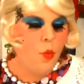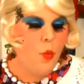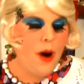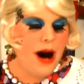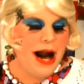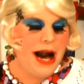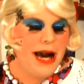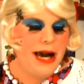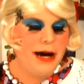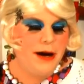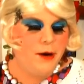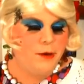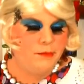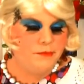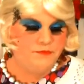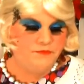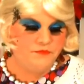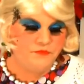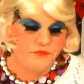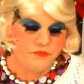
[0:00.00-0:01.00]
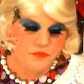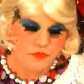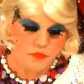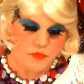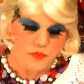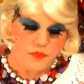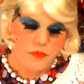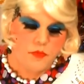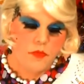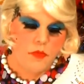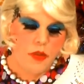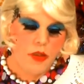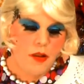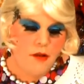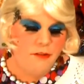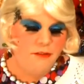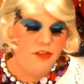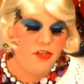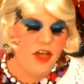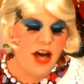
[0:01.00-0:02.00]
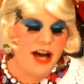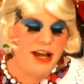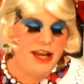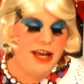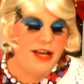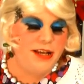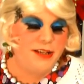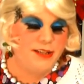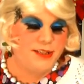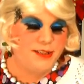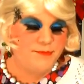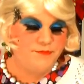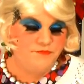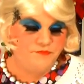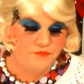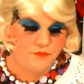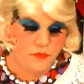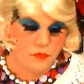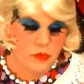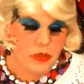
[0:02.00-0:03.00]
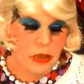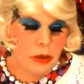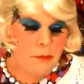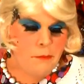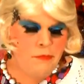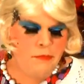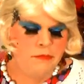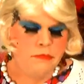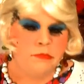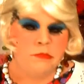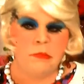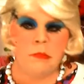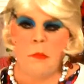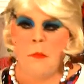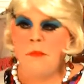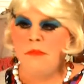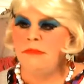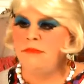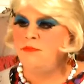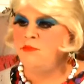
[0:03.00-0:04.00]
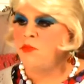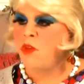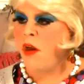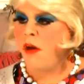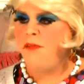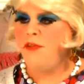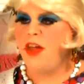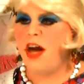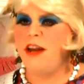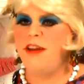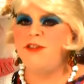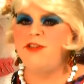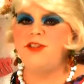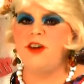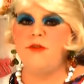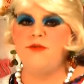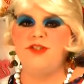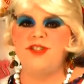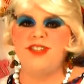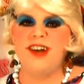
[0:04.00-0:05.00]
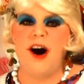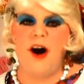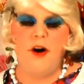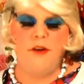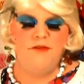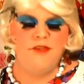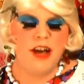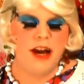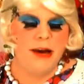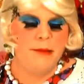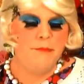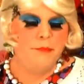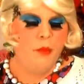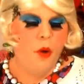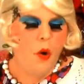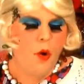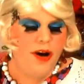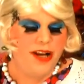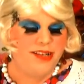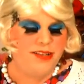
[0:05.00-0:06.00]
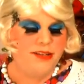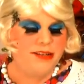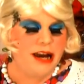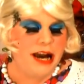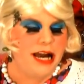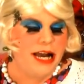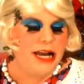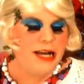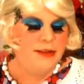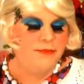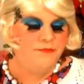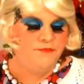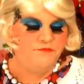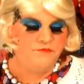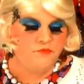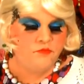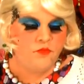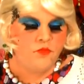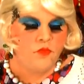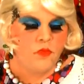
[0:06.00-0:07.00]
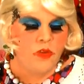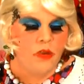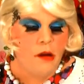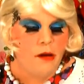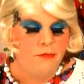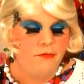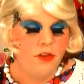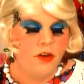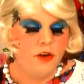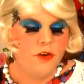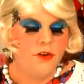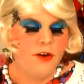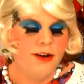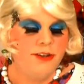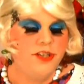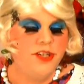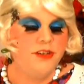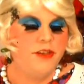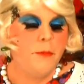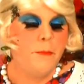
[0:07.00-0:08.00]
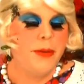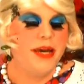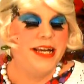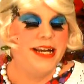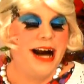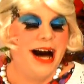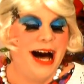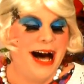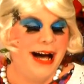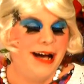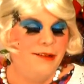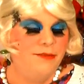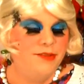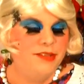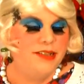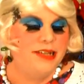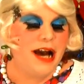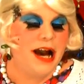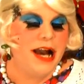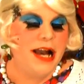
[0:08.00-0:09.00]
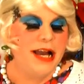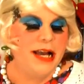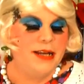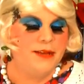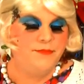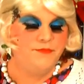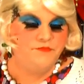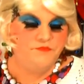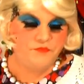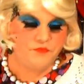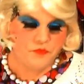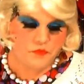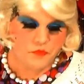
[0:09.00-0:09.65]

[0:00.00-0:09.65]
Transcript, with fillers: Wow. That is, mmm. That is so soft and moist and the crunch of the pecans and